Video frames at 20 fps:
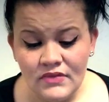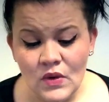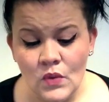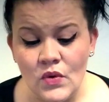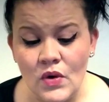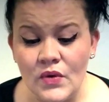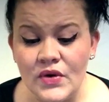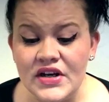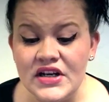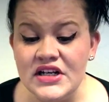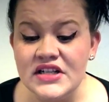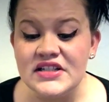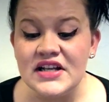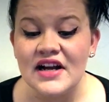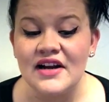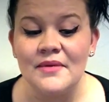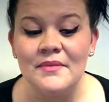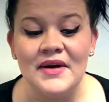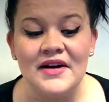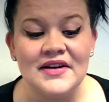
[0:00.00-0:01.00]
what we're going to
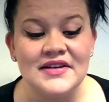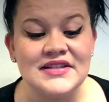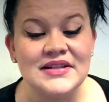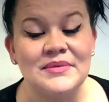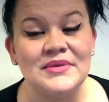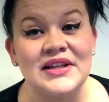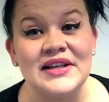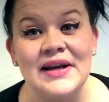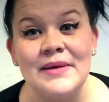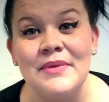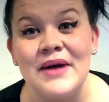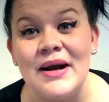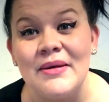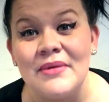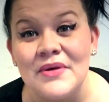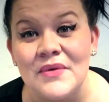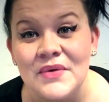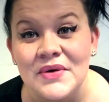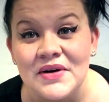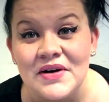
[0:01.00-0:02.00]
talk about is something I
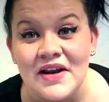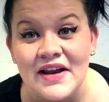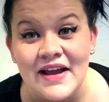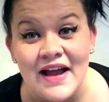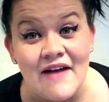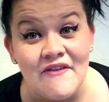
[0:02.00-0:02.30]
probably wouldn't